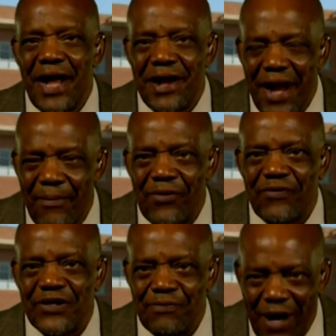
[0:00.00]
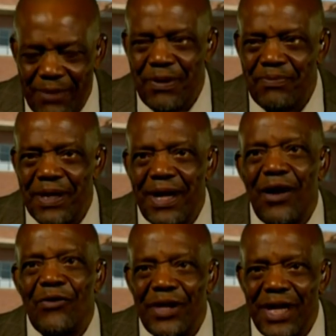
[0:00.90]
there are a number of smart people
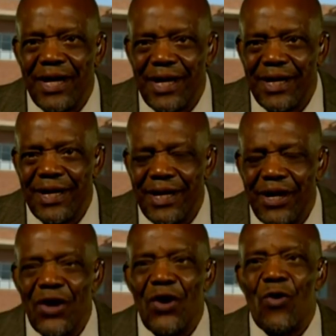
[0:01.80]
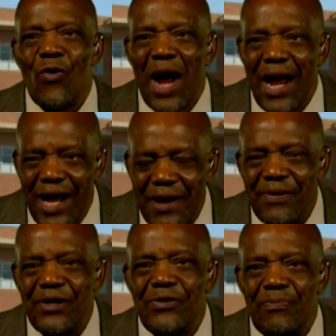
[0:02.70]
out there who are
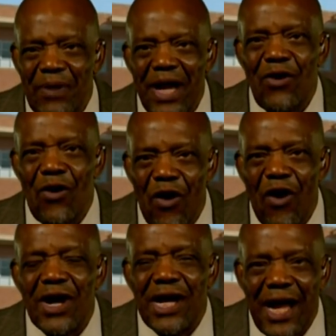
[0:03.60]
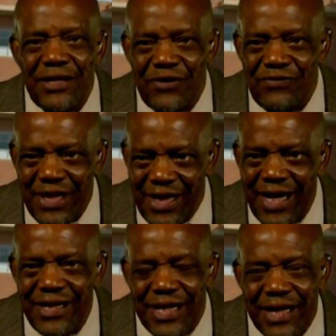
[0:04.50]
able to play all kinds of
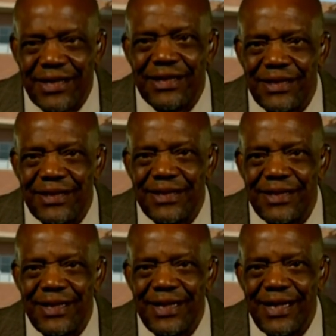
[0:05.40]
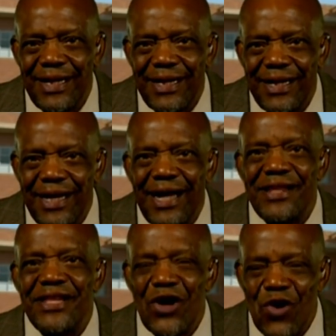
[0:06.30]
delaying tech.
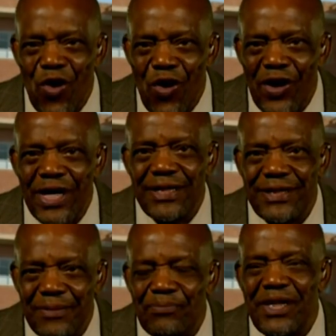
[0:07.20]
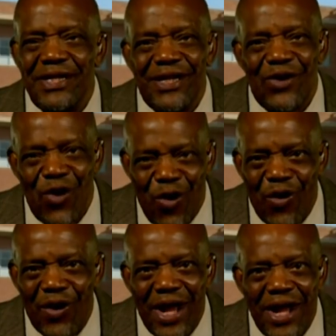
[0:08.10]
And the law is simply the
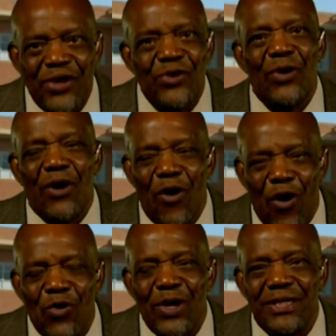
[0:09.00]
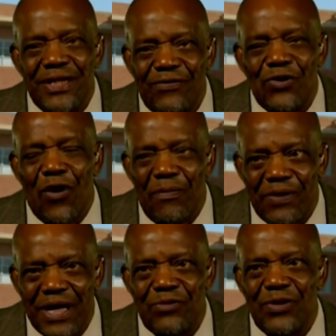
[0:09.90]
law, and you always have to
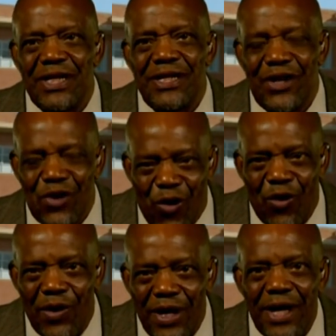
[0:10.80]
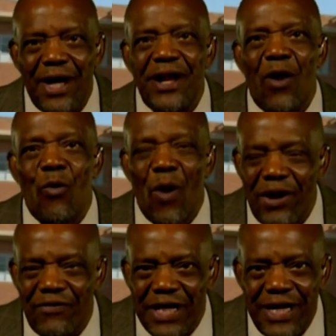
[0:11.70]
operate within the law. Now,
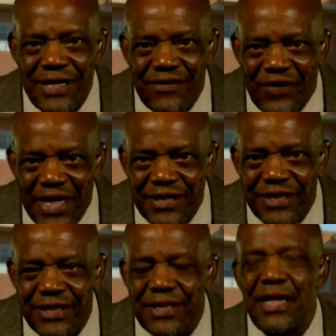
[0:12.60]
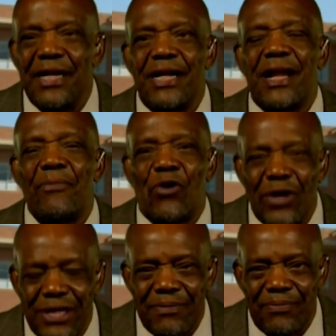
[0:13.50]
one of the interventions that I'm
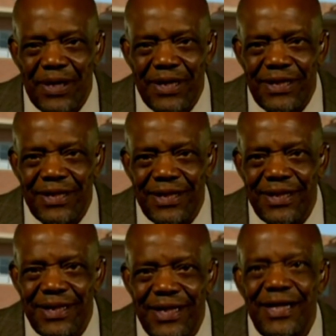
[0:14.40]
contemplating